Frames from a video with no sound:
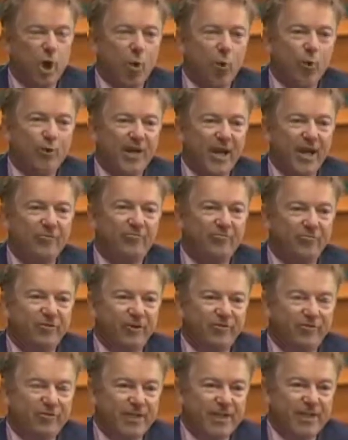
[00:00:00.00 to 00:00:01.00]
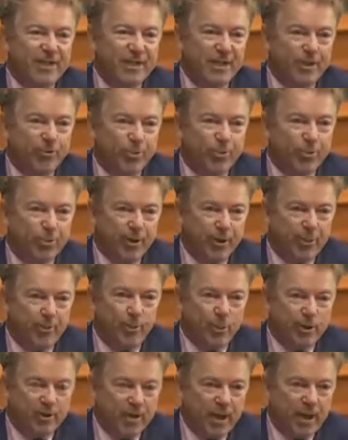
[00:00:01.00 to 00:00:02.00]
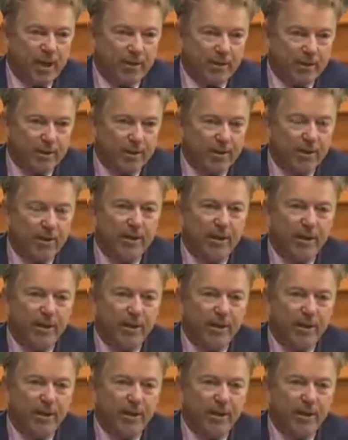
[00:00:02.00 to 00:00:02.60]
with a 15% mortality.